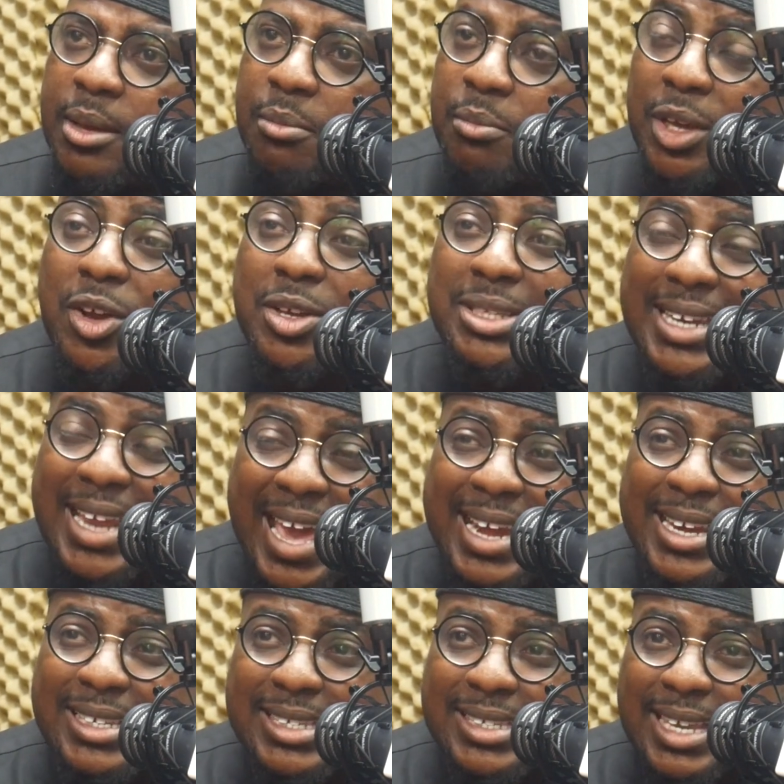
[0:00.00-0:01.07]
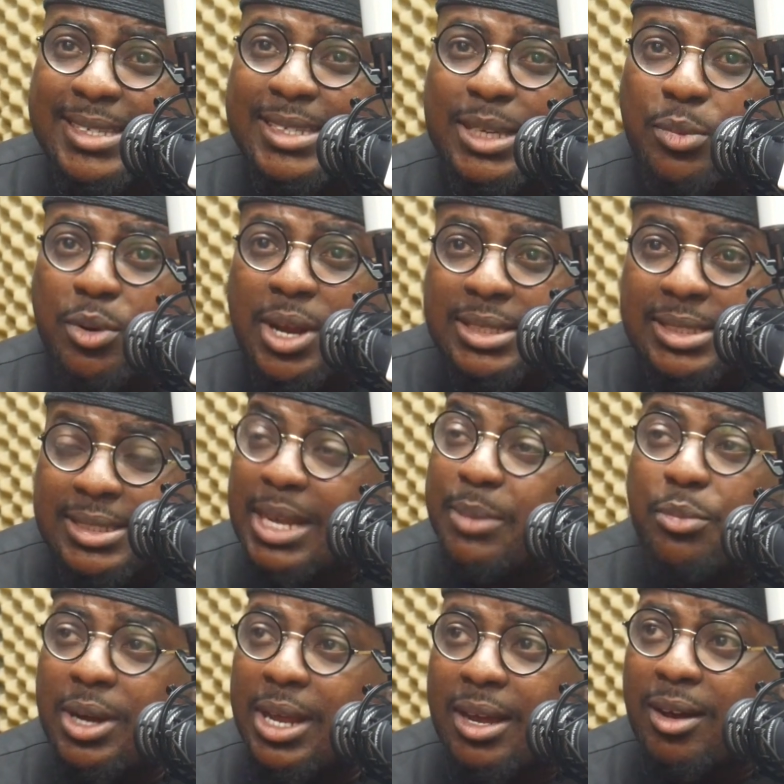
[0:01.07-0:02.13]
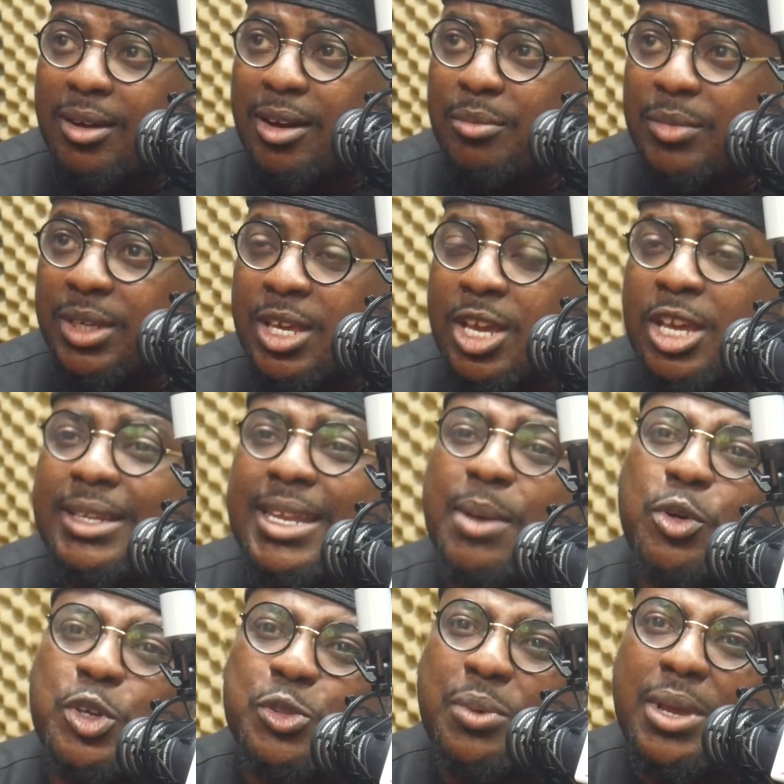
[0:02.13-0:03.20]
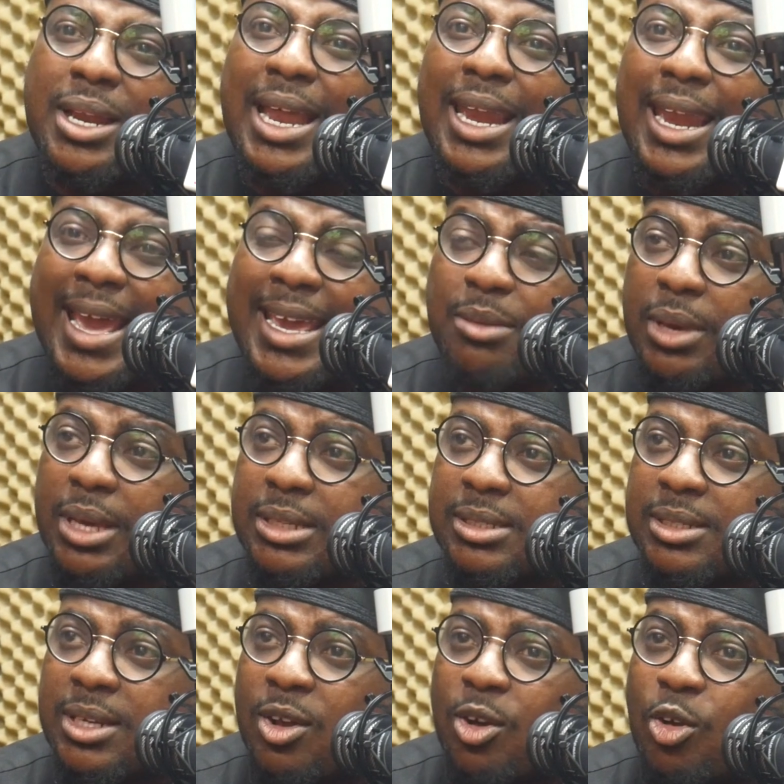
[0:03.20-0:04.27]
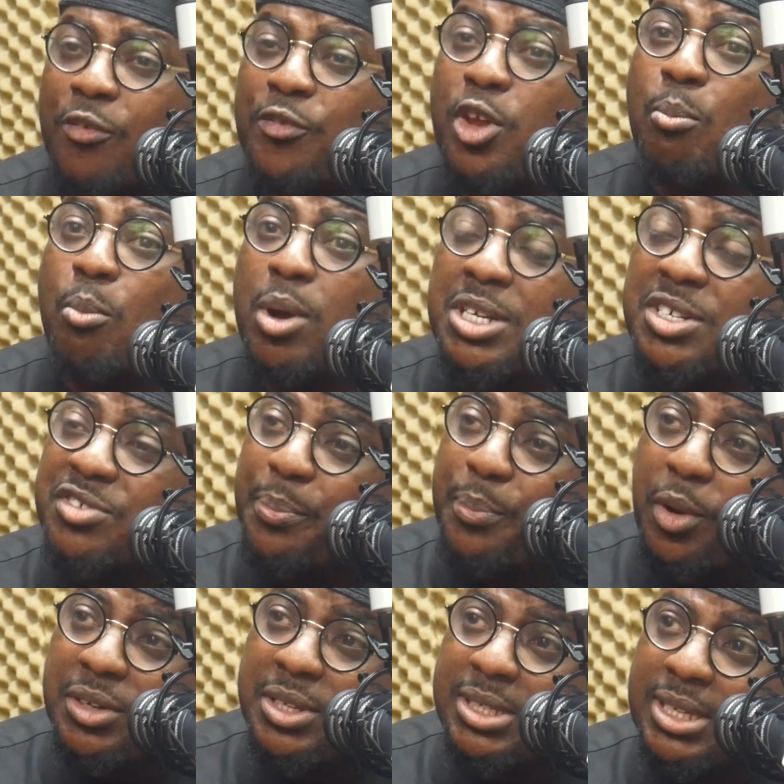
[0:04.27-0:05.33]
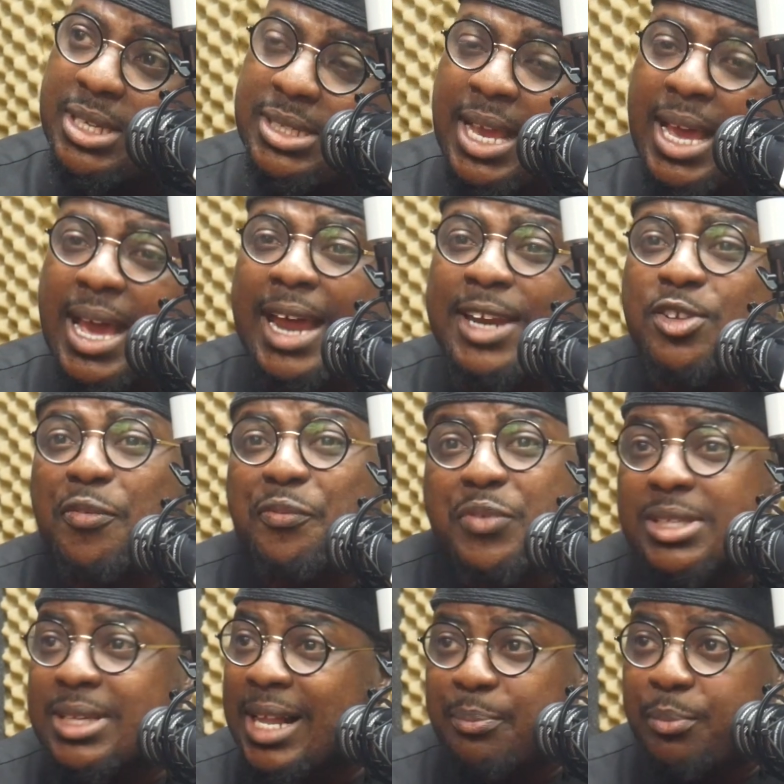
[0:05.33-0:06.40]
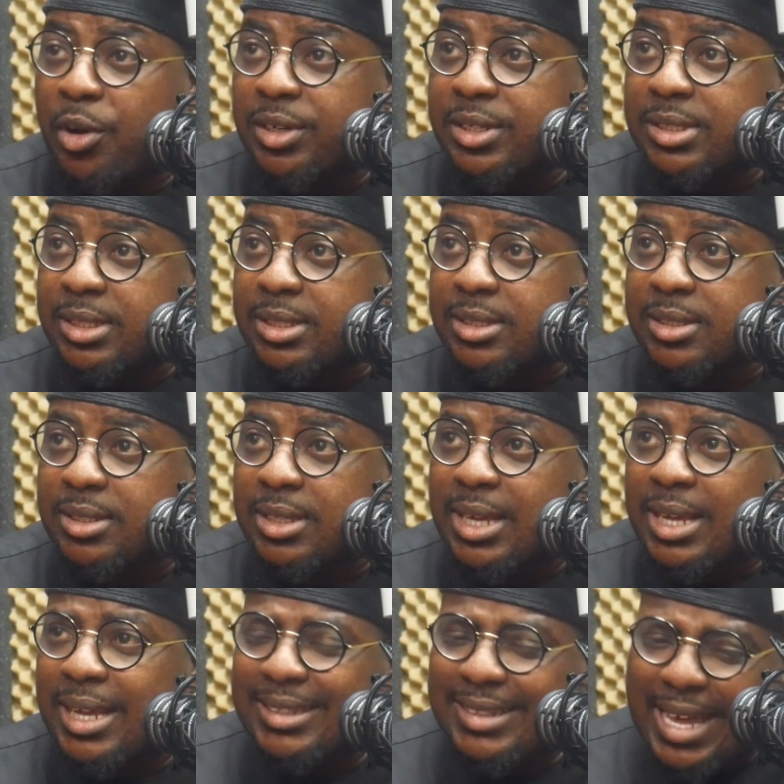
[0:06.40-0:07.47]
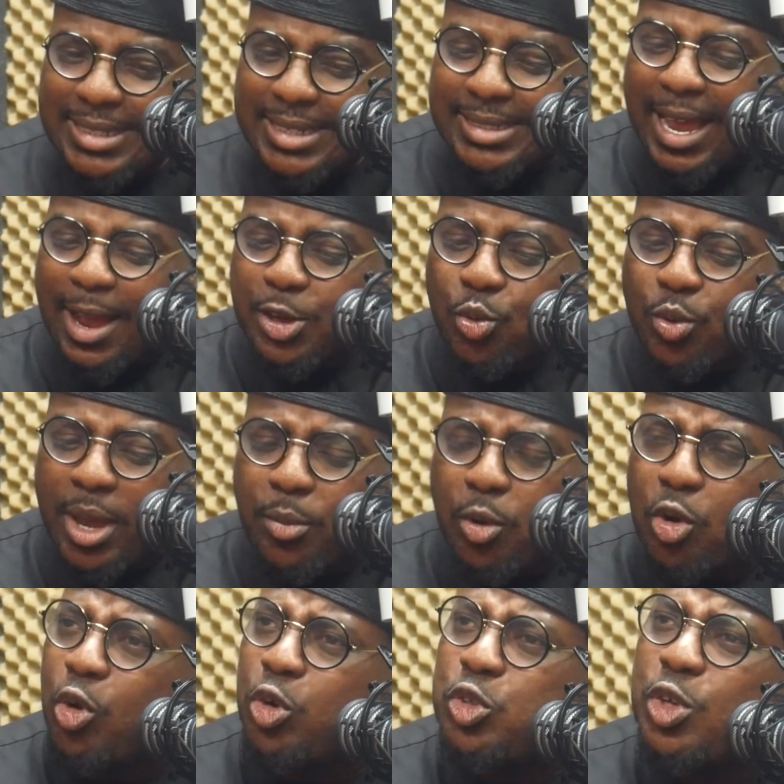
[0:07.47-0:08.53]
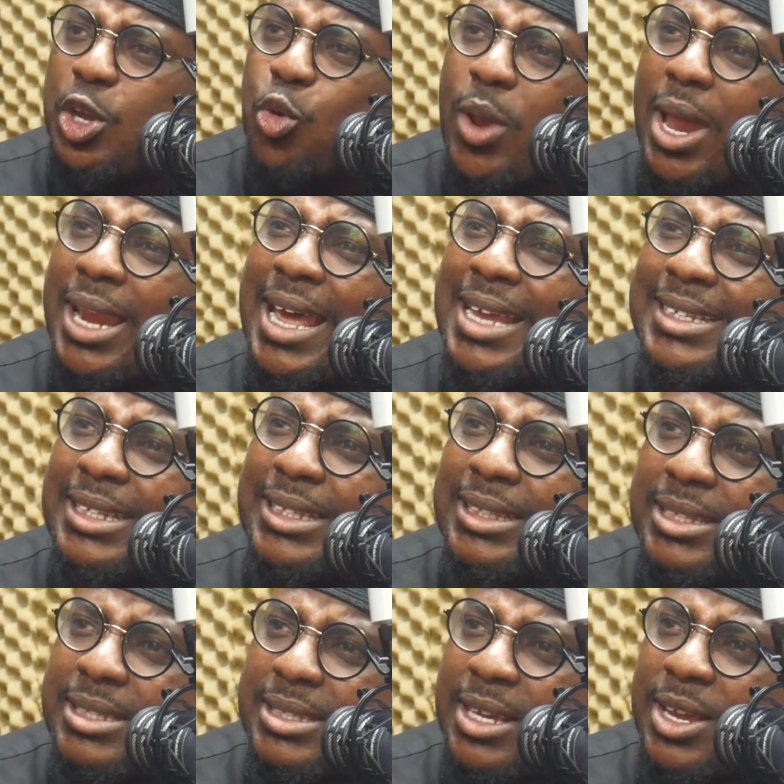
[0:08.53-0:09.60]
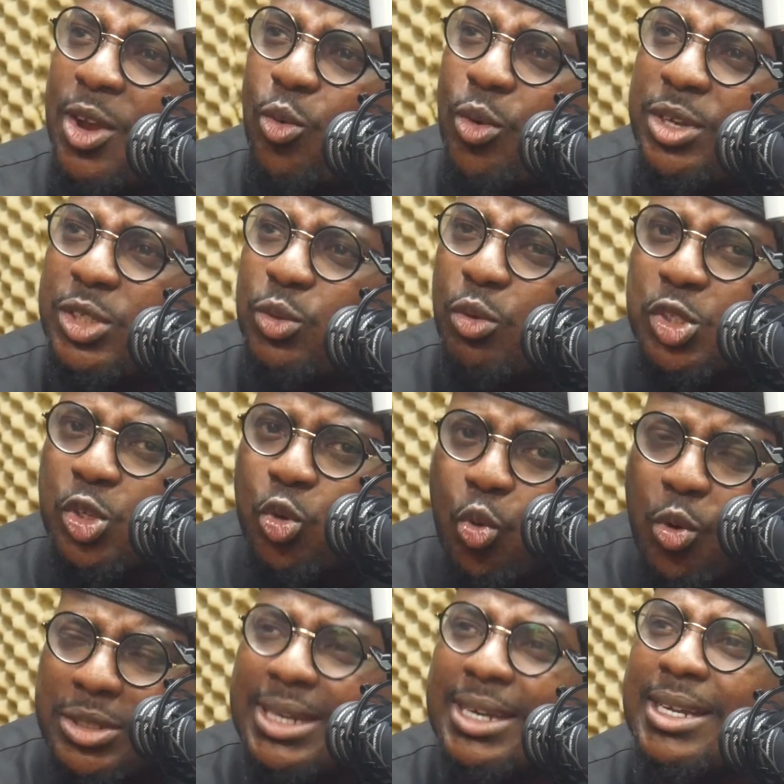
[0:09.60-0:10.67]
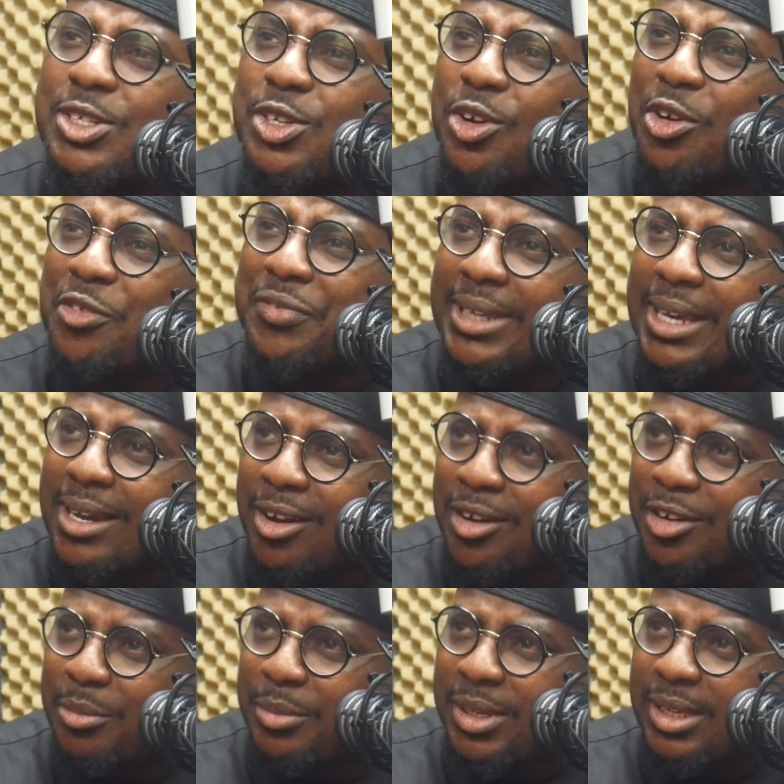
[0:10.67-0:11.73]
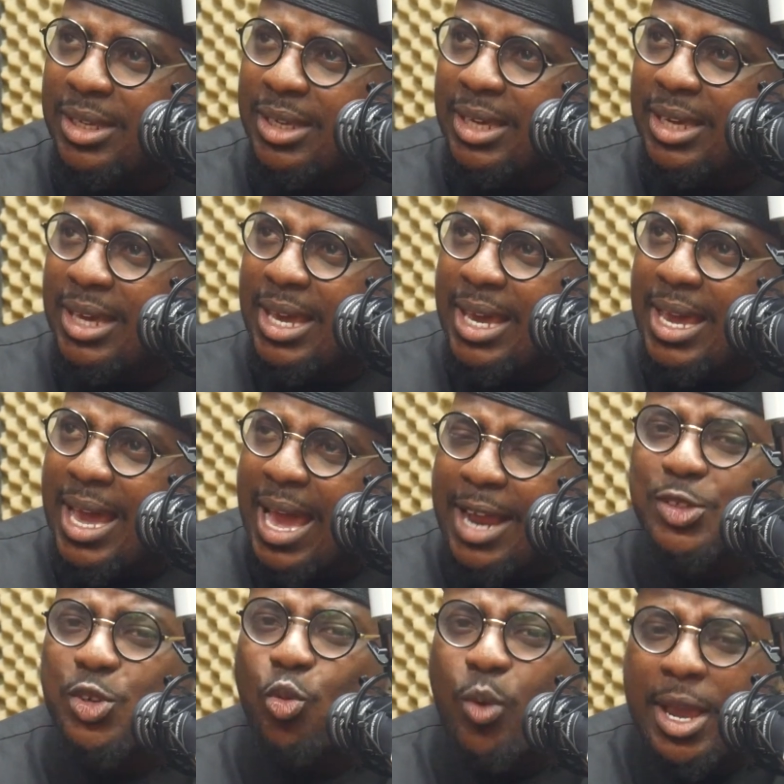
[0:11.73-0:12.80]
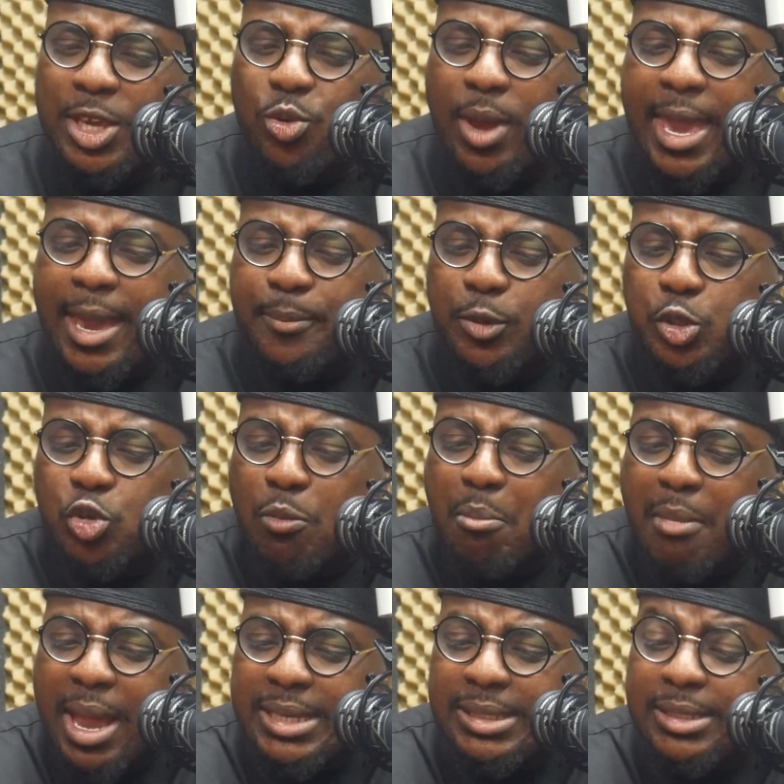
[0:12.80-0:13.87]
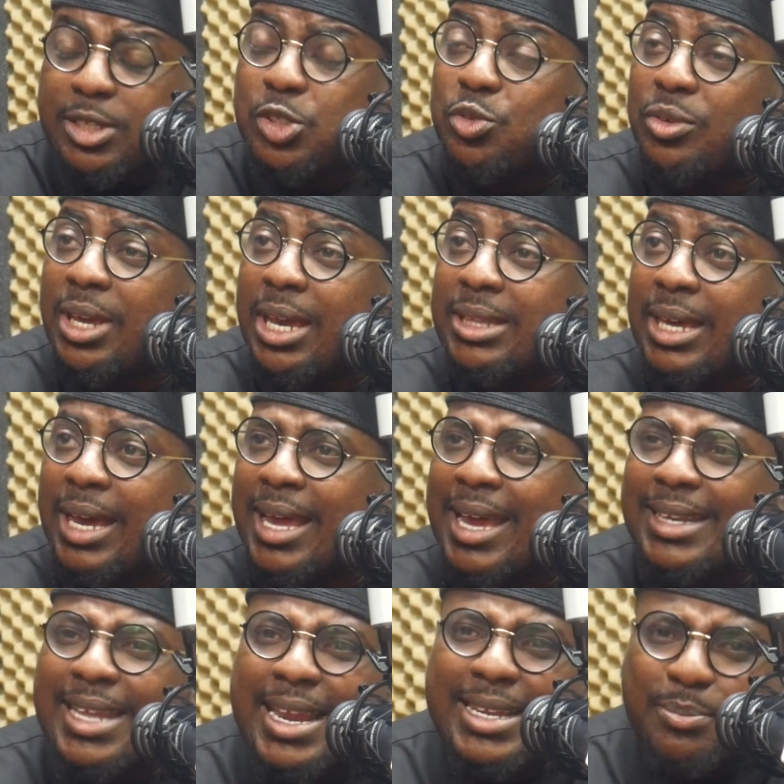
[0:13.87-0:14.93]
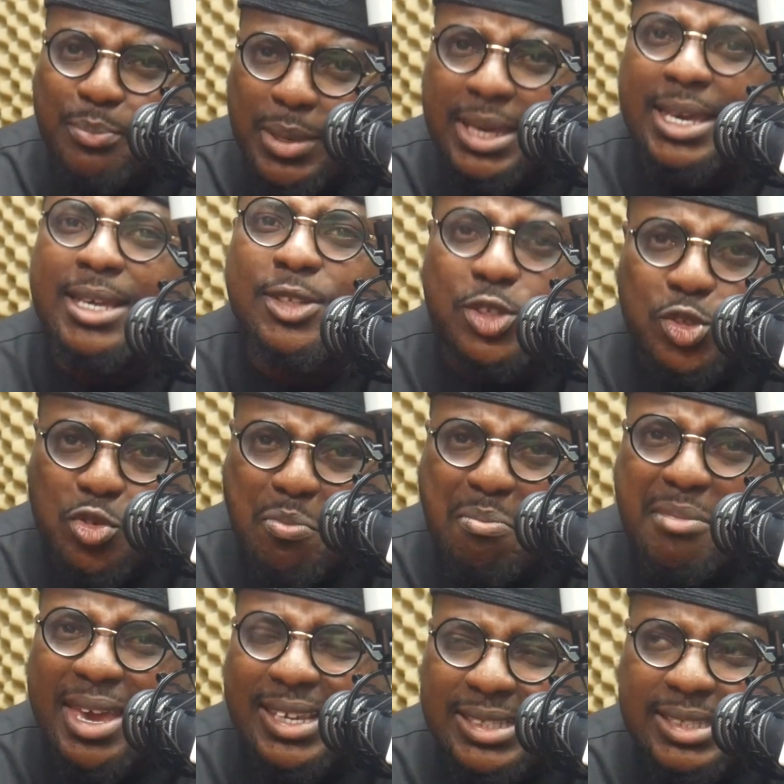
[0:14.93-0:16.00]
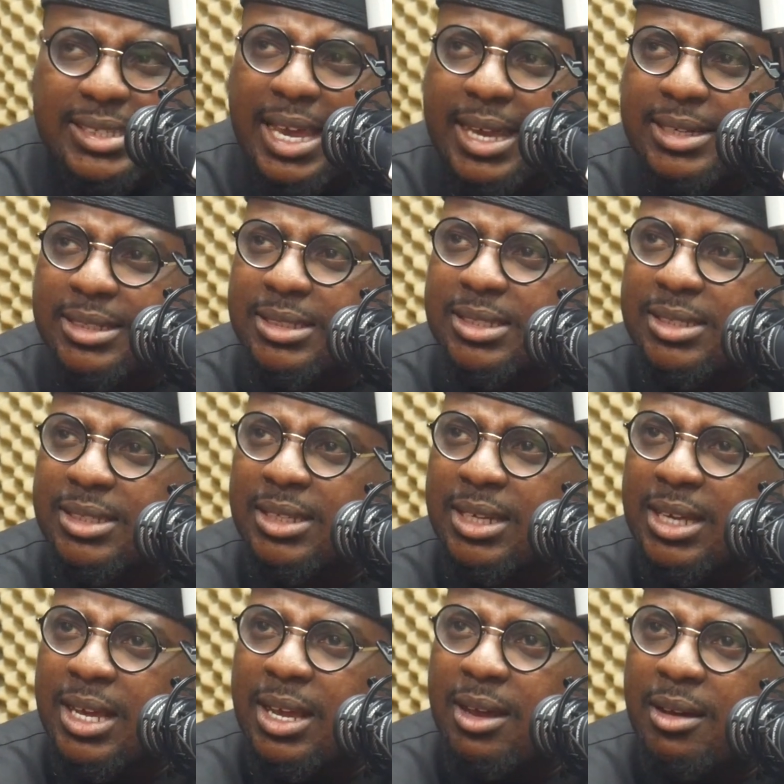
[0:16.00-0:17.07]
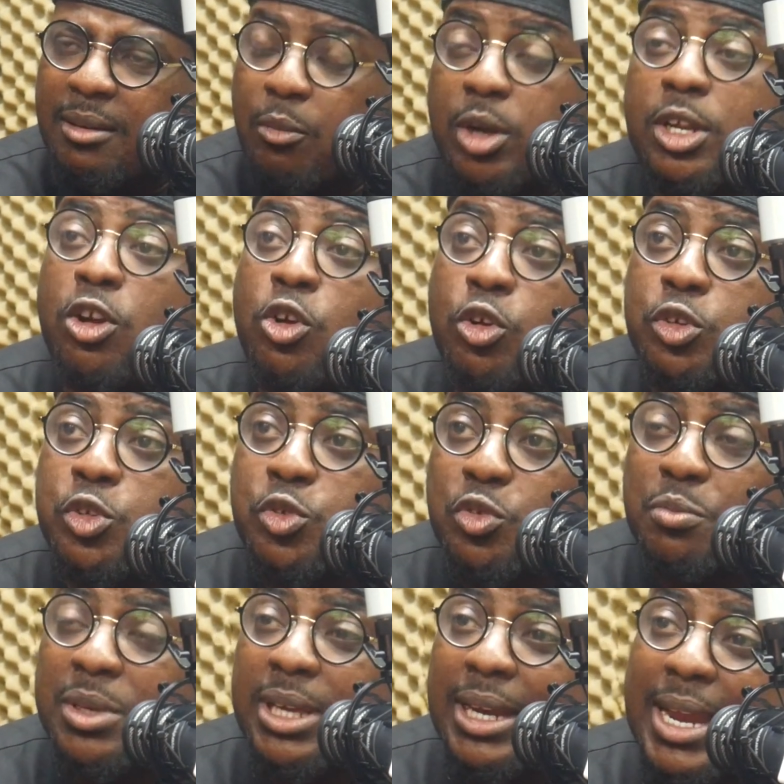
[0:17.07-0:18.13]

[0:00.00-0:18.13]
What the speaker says: Because in any sensible and stable economy, there must be an alignment of your monetary policies and your fiscal policies. That is how you are able. Okonjo Iweala did this when she was coordinator of the economy. And so when you are able to match this together, then it begins to make sense. But it looks to me